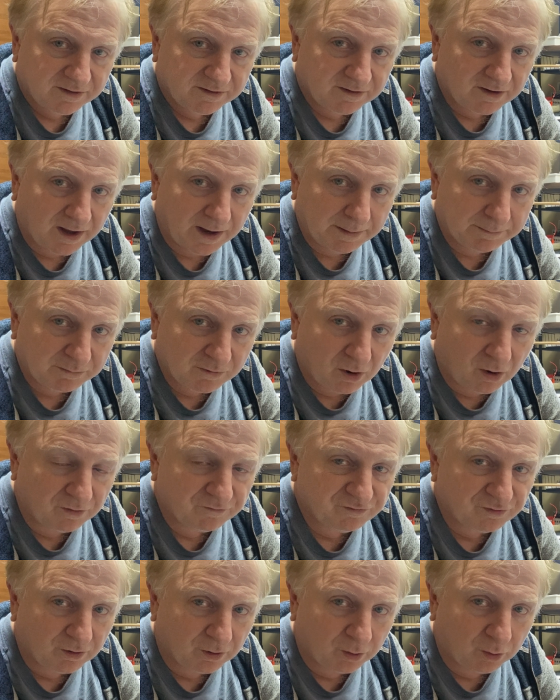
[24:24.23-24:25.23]
gone
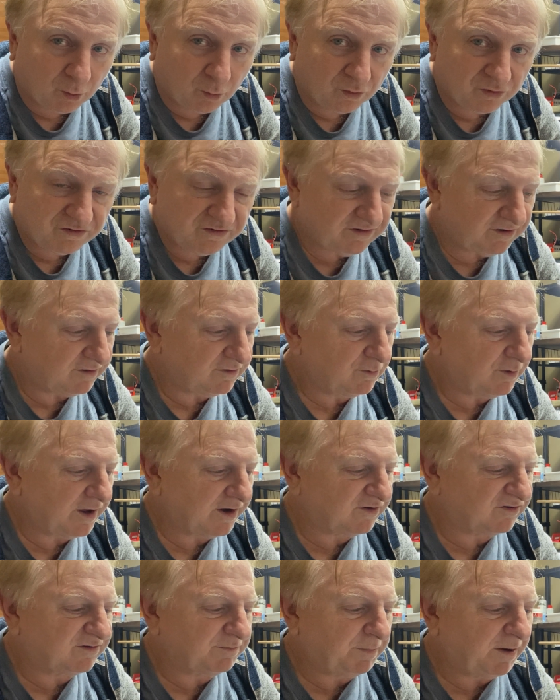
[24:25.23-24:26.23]
for a launch into
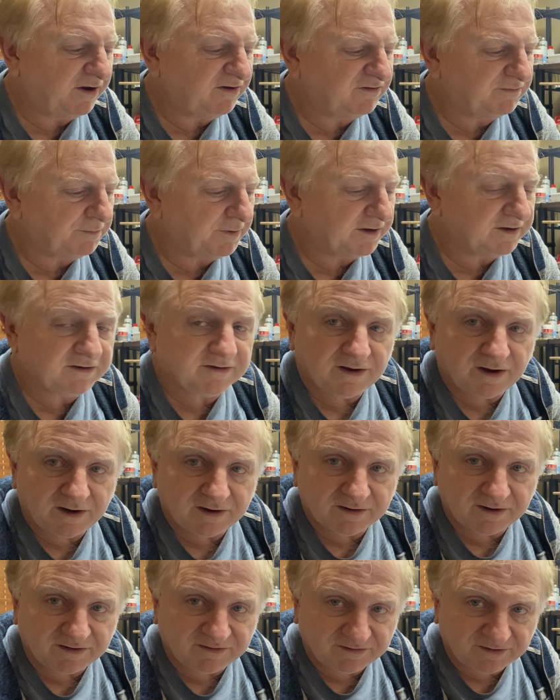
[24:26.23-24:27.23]
outer space, but
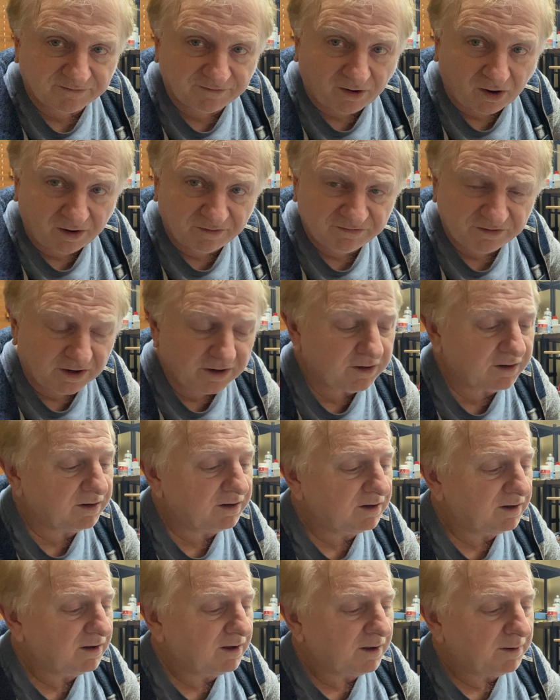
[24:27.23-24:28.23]
it survived it.
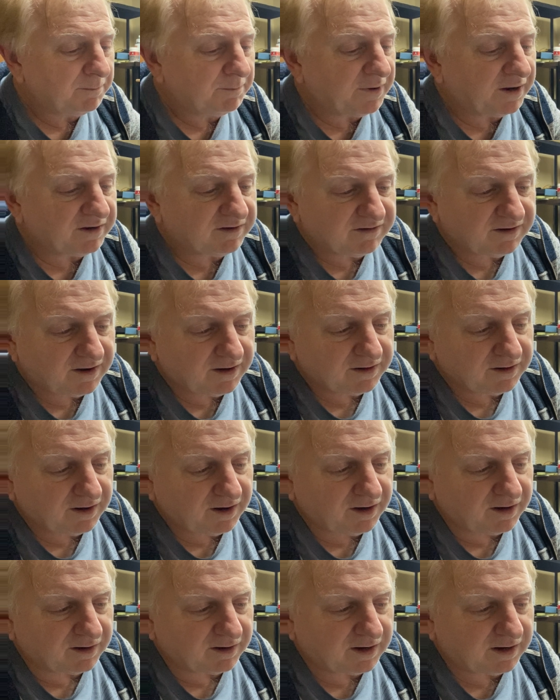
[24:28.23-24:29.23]
But
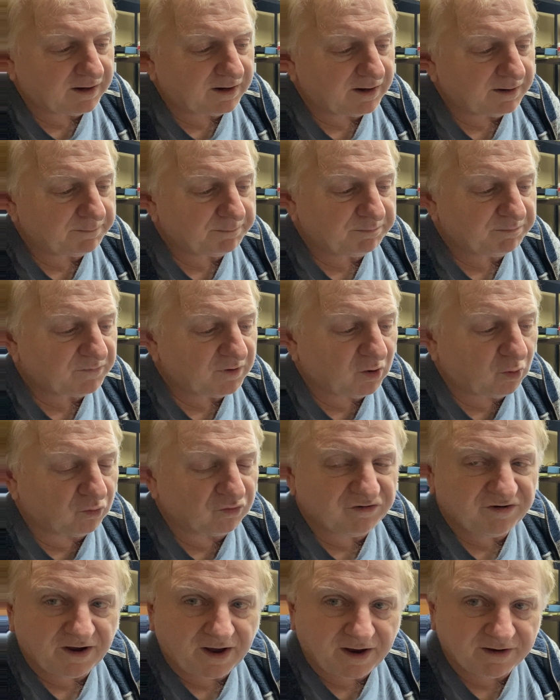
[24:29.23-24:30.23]
yeah, all
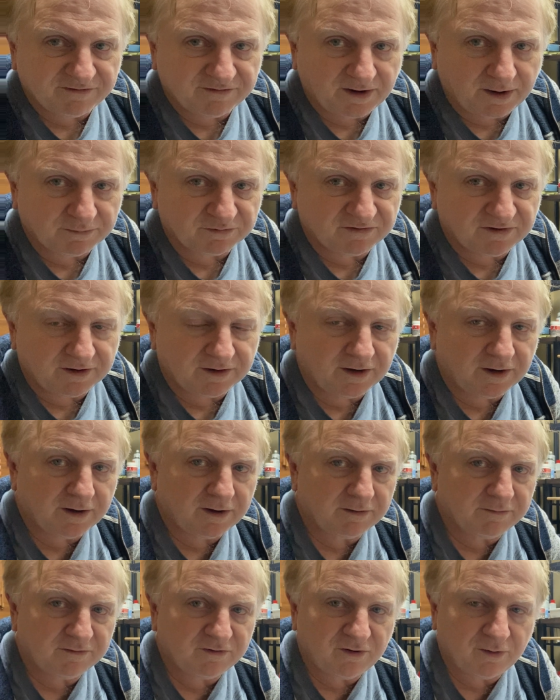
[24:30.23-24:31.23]
charged up, sitting
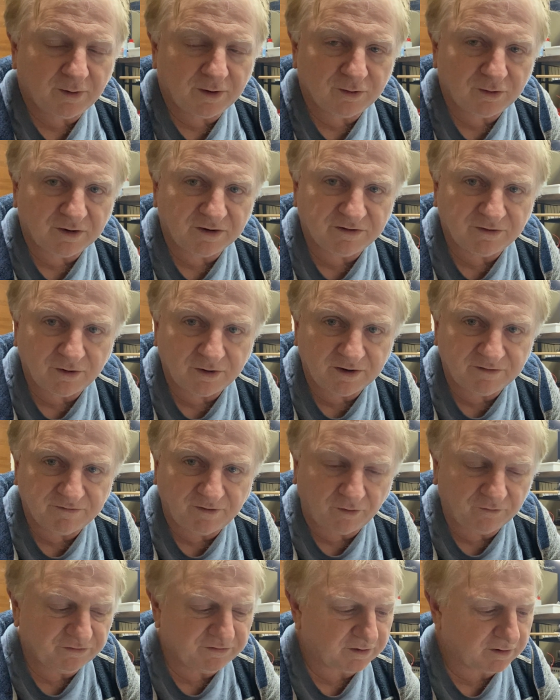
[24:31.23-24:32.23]
there, 230
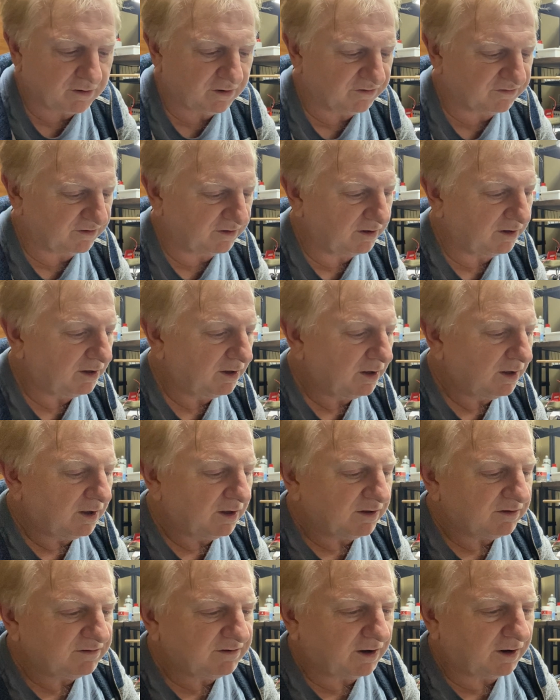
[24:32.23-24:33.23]
volts across it.
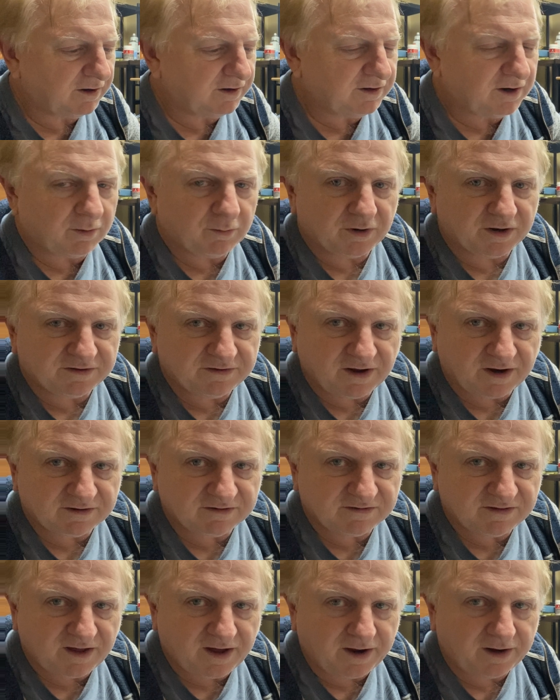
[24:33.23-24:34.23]
So you don't want to
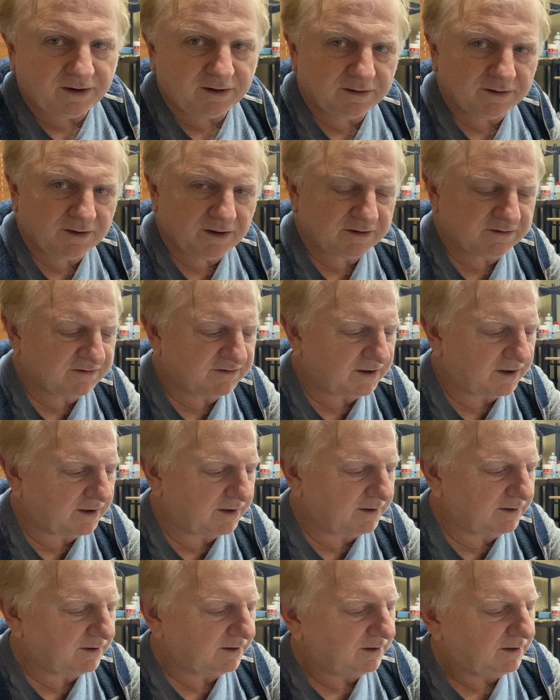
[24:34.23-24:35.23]
touch that. That's
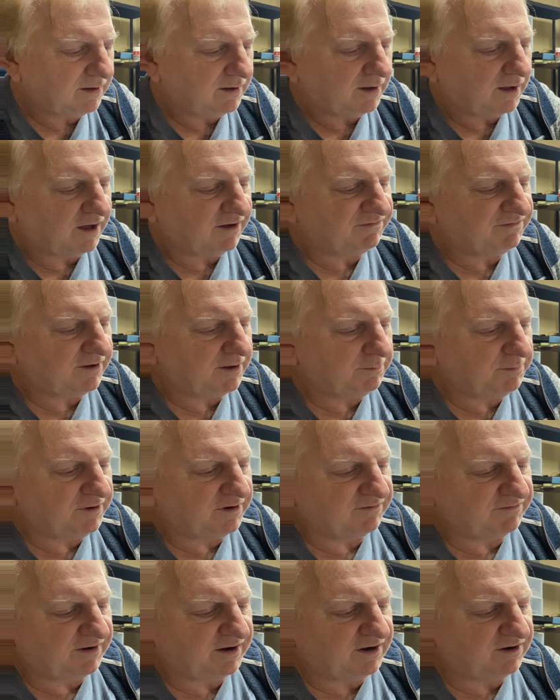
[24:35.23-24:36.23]
a fair bit
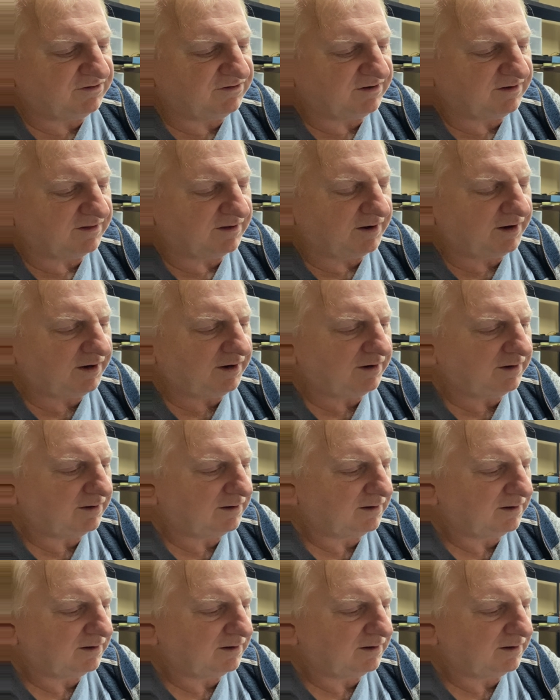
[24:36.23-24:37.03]
of energy there.